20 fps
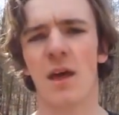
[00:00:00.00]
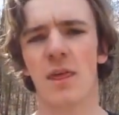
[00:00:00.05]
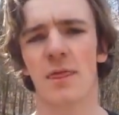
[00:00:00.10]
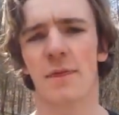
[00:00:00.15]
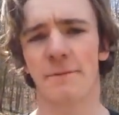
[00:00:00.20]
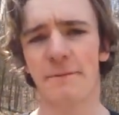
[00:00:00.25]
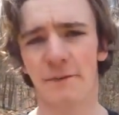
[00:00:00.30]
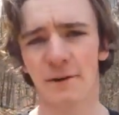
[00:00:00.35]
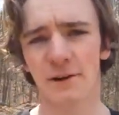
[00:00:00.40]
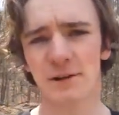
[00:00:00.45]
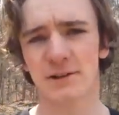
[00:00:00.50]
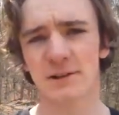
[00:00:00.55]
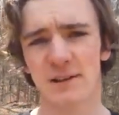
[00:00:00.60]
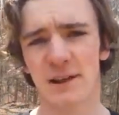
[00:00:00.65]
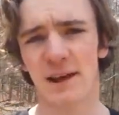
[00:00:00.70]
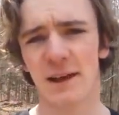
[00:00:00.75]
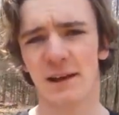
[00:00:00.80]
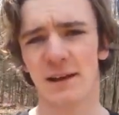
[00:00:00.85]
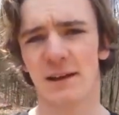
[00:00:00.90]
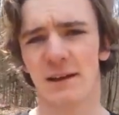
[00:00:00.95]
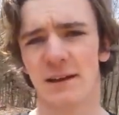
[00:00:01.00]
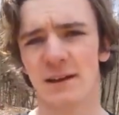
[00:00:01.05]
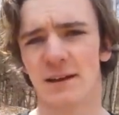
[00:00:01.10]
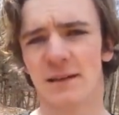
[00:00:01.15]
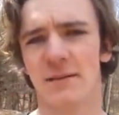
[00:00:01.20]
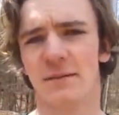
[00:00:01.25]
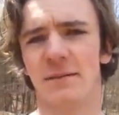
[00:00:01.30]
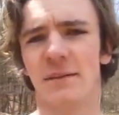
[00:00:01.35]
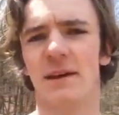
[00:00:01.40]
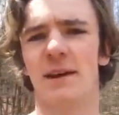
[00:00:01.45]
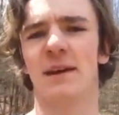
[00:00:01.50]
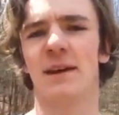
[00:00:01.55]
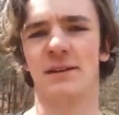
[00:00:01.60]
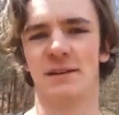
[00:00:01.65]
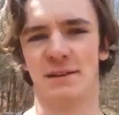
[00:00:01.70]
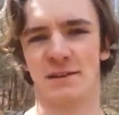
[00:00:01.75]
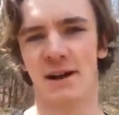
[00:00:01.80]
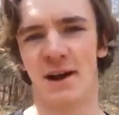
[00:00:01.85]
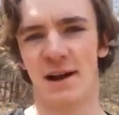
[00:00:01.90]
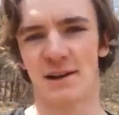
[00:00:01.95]
The first thing is
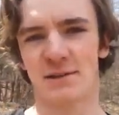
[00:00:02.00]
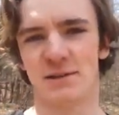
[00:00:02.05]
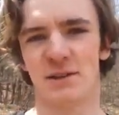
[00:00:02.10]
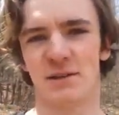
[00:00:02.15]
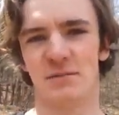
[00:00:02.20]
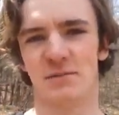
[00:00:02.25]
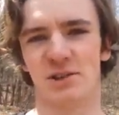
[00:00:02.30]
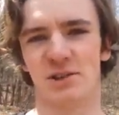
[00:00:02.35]
a costume